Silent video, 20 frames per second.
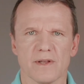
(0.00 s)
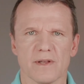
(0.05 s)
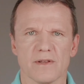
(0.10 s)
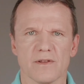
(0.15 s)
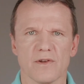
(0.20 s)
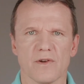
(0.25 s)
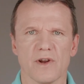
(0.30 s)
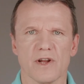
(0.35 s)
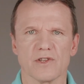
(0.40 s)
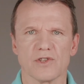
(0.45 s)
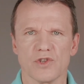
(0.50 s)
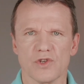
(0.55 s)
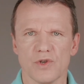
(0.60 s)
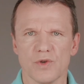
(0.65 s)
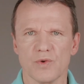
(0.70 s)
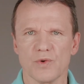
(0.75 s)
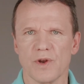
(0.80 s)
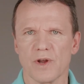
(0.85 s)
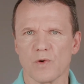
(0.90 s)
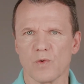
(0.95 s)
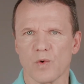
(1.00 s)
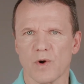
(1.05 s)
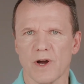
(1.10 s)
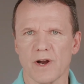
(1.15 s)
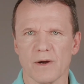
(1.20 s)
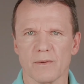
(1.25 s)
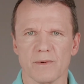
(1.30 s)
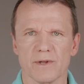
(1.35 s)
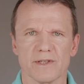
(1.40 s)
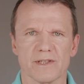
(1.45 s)
There are 2
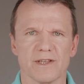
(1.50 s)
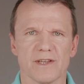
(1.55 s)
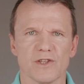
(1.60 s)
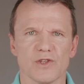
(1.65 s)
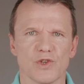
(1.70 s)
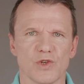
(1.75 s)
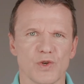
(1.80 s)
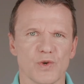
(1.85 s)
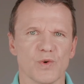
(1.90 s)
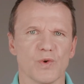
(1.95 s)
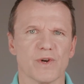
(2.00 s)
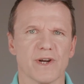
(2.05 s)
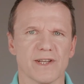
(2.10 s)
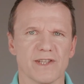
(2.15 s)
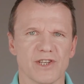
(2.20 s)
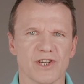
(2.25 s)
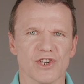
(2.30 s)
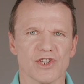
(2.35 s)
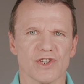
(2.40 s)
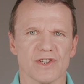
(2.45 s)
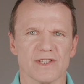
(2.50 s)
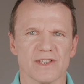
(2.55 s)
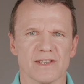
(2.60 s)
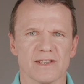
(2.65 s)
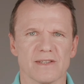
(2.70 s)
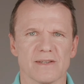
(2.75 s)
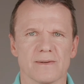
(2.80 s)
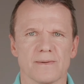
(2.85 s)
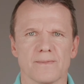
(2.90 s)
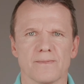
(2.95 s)
requirements, 2 conditions.
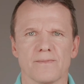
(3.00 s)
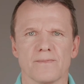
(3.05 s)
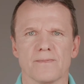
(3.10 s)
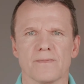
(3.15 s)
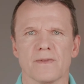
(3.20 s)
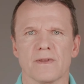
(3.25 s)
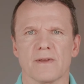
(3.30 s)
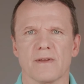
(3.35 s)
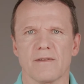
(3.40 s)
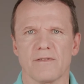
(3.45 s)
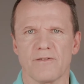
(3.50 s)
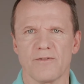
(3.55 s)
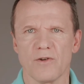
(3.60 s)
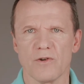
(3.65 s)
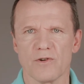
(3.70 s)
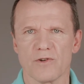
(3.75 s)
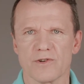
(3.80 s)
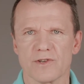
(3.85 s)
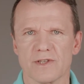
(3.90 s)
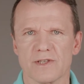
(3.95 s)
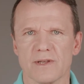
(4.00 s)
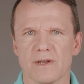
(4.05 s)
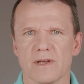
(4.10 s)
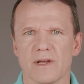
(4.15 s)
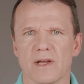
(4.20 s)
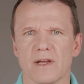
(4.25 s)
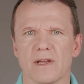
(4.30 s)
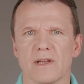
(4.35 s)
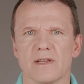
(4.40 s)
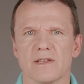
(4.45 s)
First,
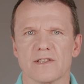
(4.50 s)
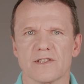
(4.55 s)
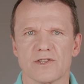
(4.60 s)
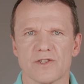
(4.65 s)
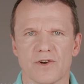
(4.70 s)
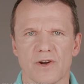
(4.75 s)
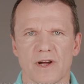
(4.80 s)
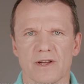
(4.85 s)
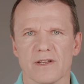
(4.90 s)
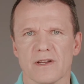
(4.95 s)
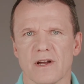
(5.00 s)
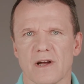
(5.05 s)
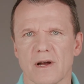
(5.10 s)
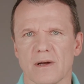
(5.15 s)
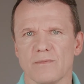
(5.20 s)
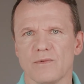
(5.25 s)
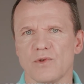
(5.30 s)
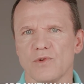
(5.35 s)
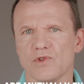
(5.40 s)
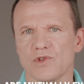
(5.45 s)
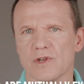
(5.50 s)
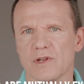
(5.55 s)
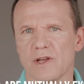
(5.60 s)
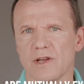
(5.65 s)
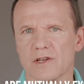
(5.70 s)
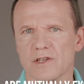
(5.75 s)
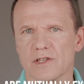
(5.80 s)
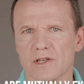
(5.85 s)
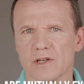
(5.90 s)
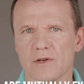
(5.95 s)
strata are mutually
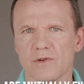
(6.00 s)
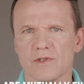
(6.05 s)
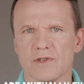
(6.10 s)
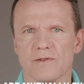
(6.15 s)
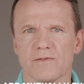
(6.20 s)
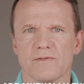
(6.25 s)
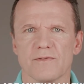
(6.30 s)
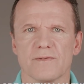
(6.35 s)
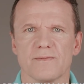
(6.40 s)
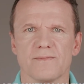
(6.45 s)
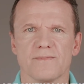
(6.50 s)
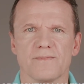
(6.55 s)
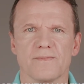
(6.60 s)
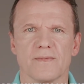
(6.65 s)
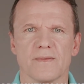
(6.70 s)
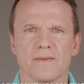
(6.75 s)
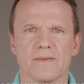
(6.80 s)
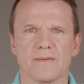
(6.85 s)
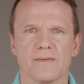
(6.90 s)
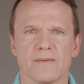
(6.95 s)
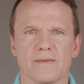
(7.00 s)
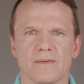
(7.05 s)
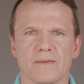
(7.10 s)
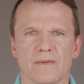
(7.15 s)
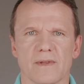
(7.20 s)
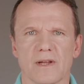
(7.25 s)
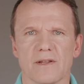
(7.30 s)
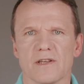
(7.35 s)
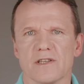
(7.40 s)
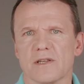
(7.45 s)
exclusive.
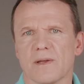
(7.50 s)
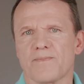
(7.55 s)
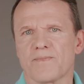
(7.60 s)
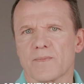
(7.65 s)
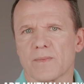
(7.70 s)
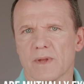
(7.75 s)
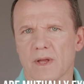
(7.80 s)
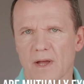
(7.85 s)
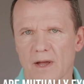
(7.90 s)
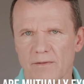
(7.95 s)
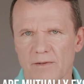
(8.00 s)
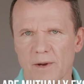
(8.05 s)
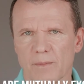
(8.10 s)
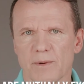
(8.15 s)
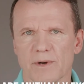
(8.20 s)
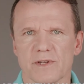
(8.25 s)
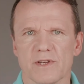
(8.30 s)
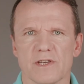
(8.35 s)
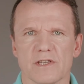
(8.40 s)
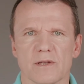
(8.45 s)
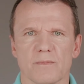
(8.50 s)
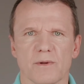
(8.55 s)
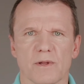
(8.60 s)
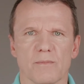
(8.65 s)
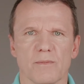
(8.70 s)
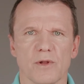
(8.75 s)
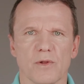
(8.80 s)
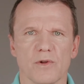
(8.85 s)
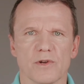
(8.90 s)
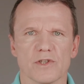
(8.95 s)
That is, every participant
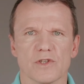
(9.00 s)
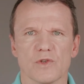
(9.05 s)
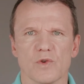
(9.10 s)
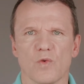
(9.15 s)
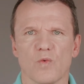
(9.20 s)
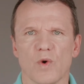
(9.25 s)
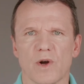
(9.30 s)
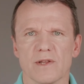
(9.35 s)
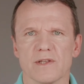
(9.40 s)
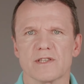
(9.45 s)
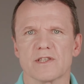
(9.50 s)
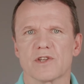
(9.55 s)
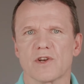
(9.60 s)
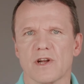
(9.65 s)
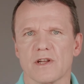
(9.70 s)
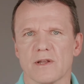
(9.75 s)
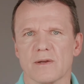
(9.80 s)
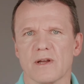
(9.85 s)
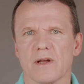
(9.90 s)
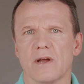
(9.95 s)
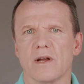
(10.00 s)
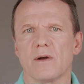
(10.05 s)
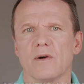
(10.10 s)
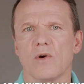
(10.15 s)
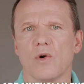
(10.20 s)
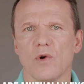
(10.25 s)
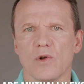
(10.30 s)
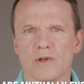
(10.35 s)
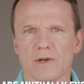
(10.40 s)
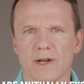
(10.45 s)
belongs to one strata
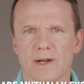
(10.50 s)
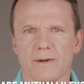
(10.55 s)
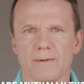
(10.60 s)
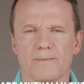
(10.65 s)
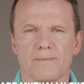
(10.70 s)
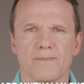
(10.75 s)
only.